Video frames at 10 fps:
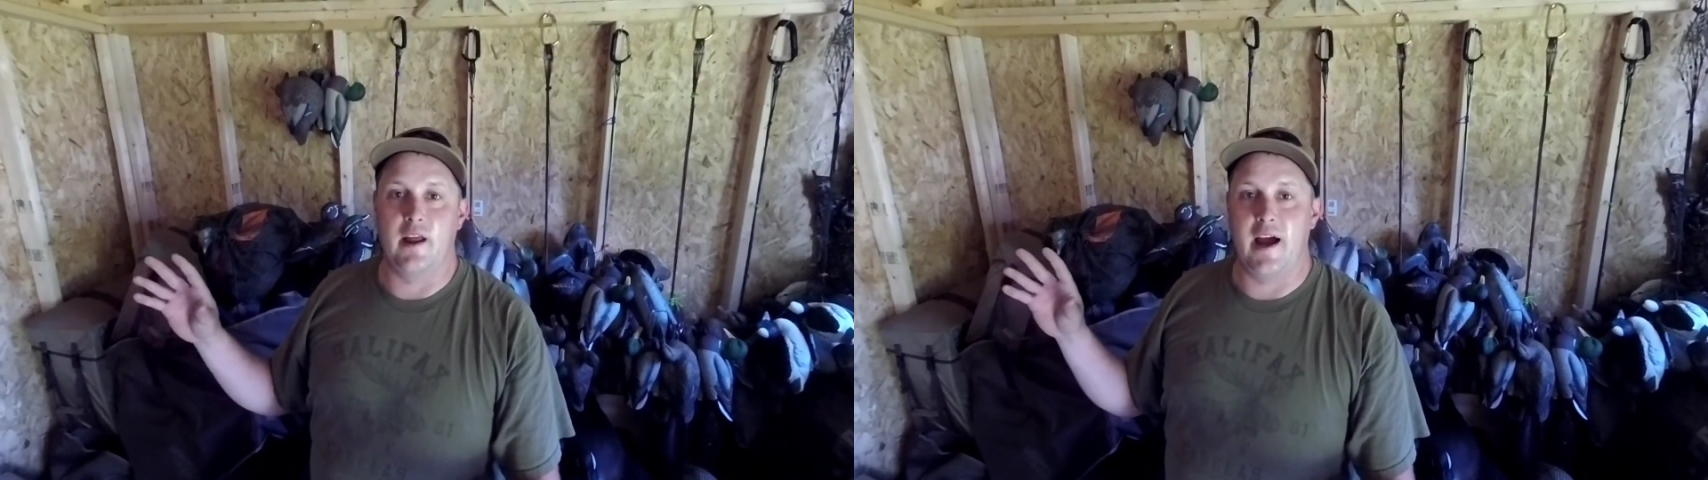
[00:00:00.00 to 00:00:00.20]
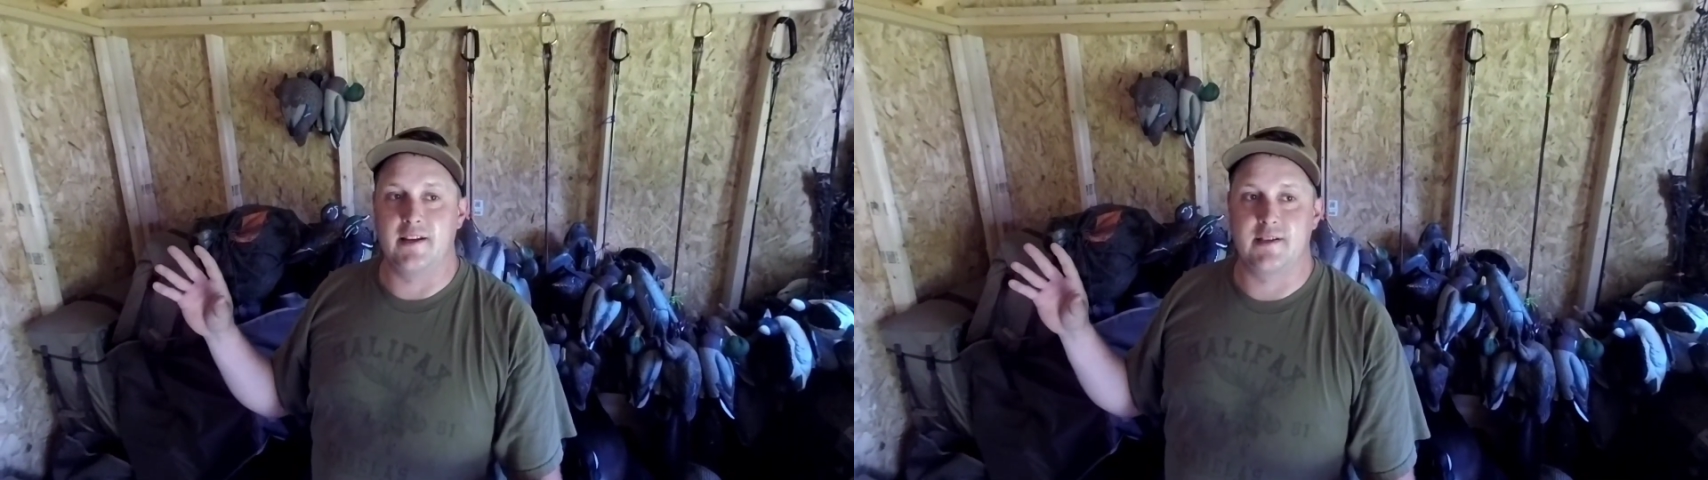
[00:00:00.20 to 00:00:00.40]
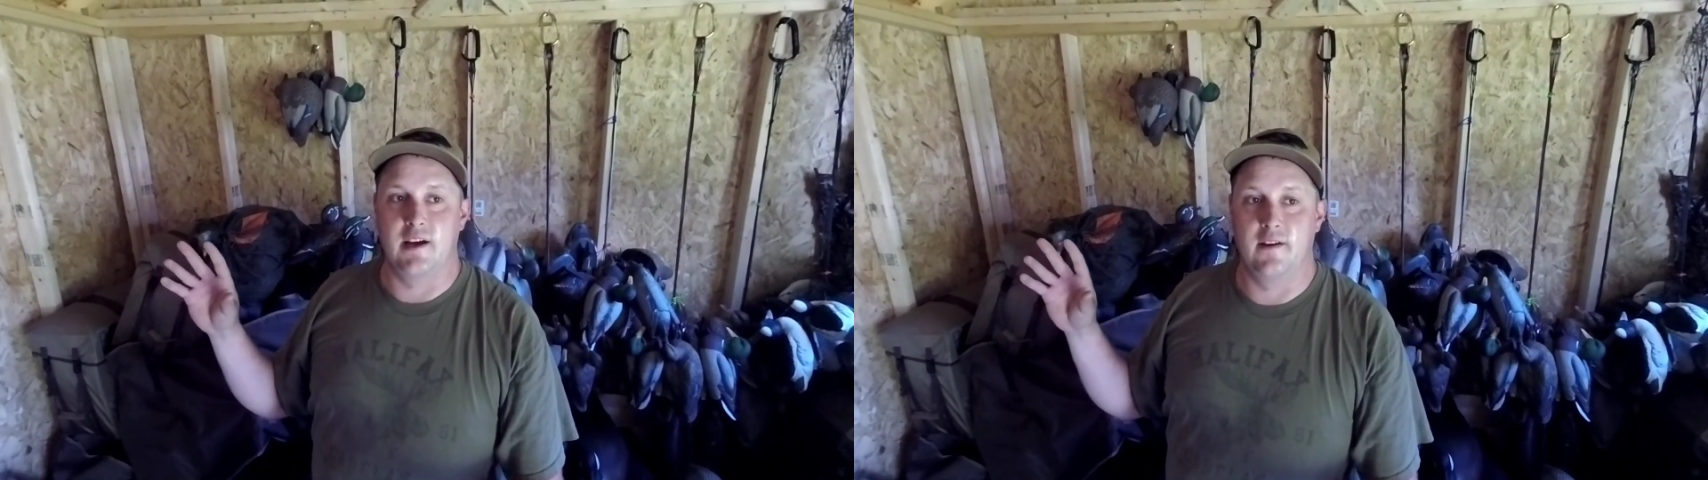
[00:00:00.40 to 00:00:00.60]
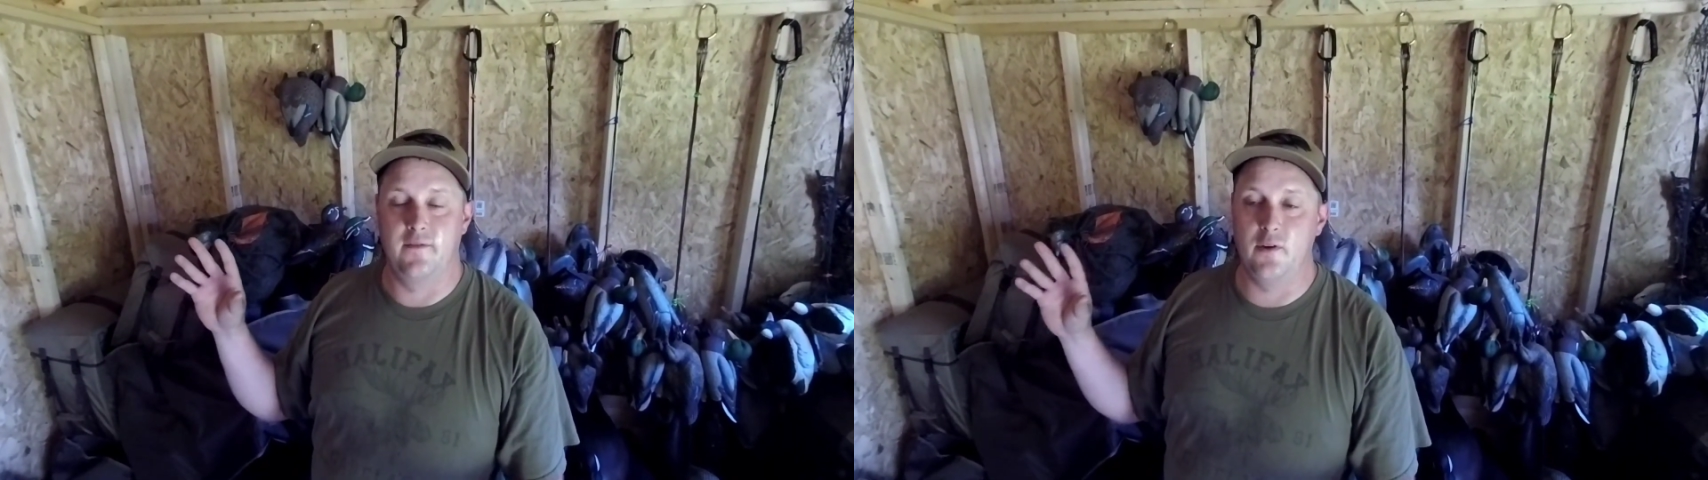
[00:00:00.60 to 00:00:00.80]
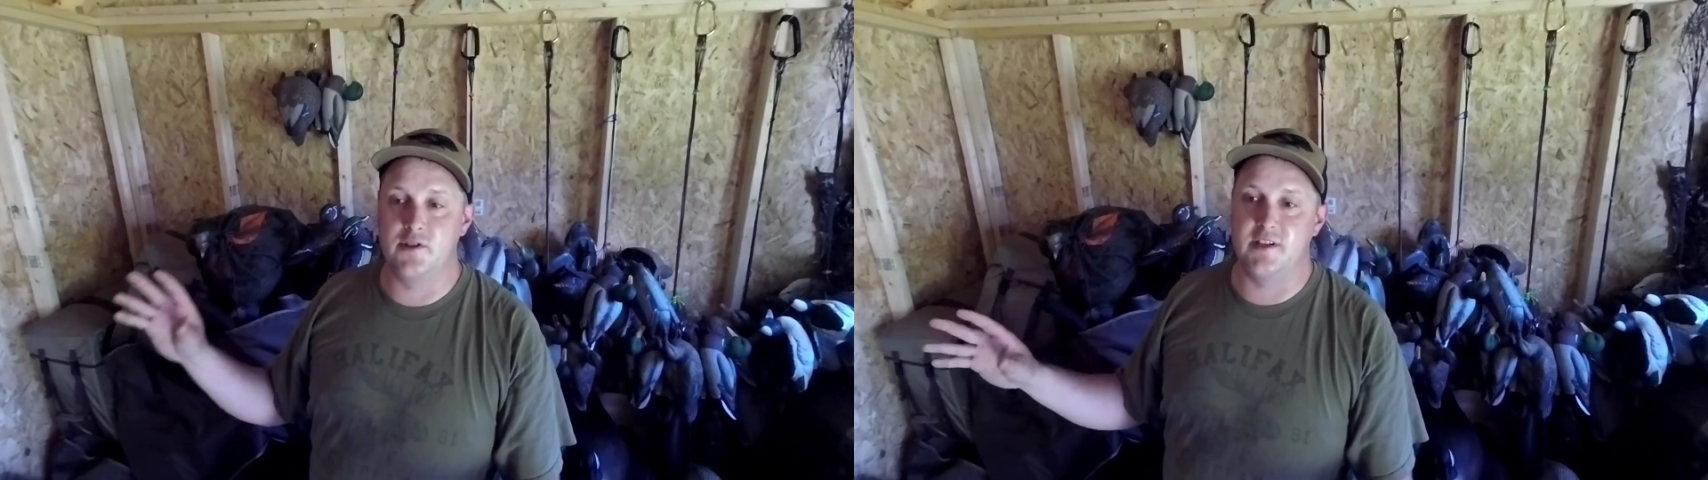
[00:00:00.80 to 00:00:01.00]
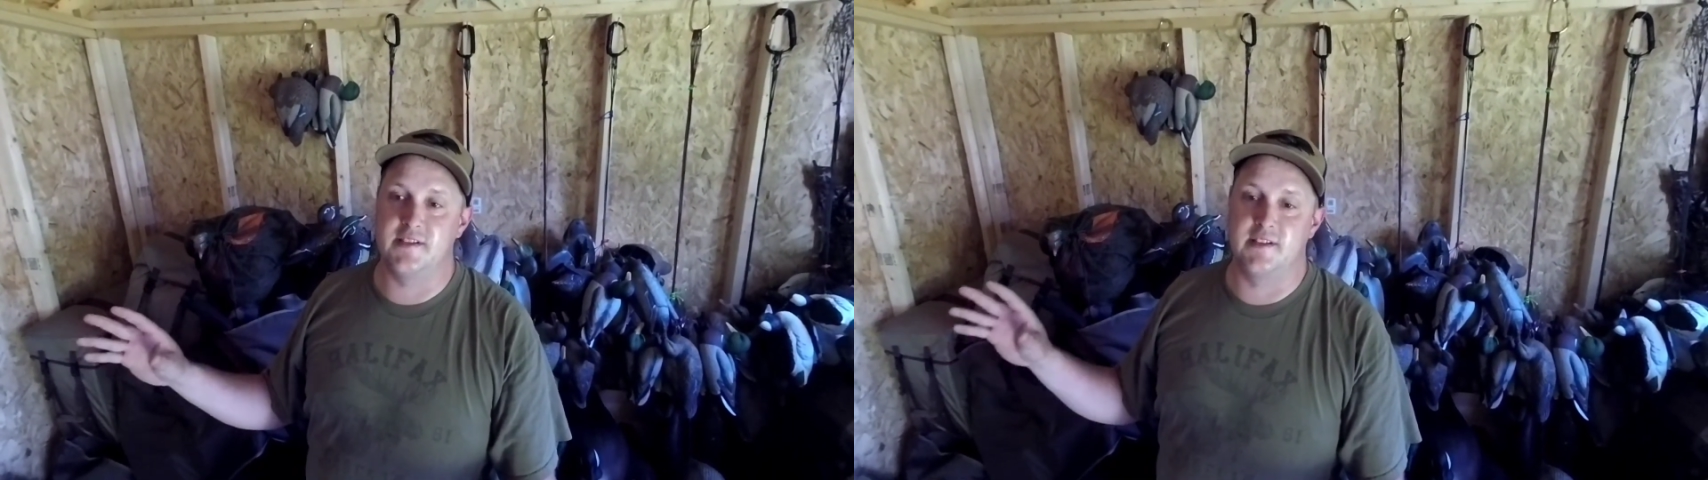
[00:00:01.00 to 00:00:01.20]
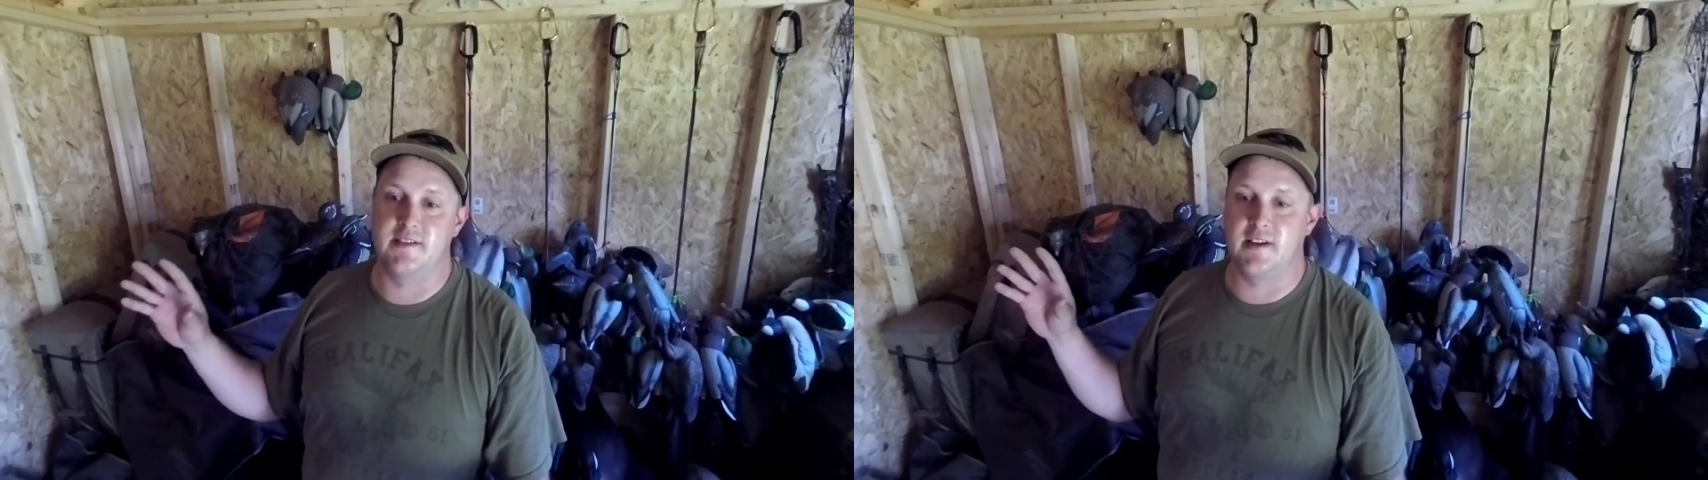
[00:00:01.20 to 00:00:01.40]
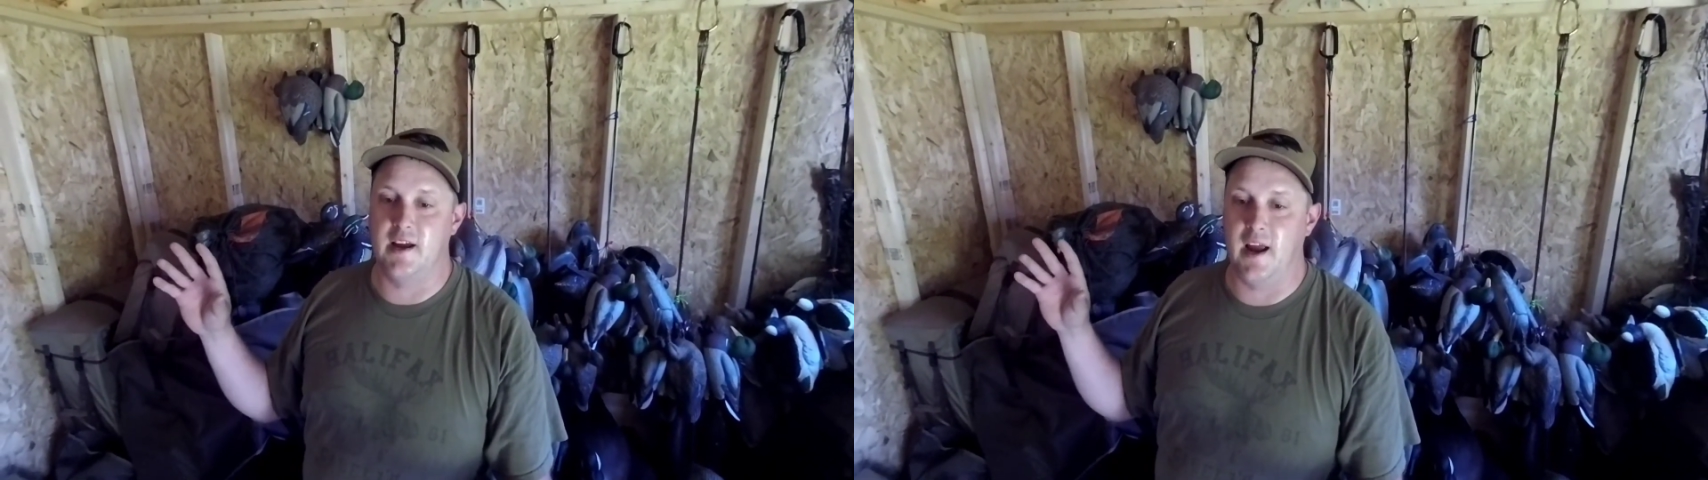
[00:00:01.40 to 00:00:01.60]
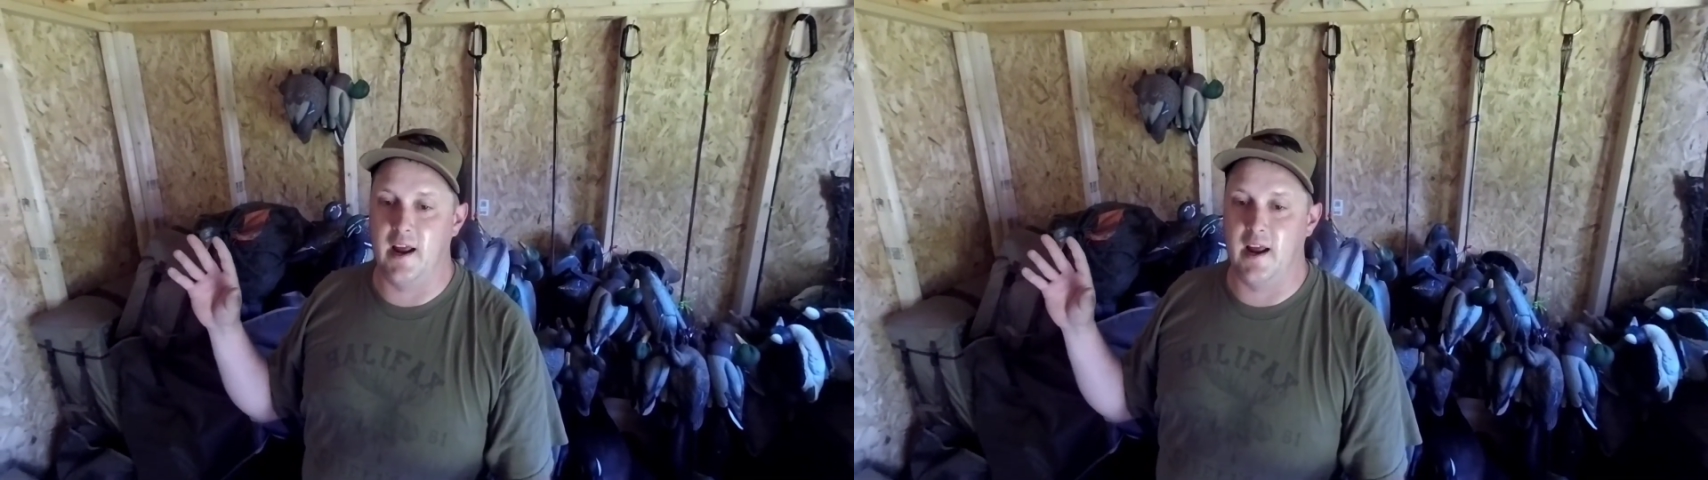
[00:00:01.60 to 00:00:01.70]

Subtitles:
last few seasons,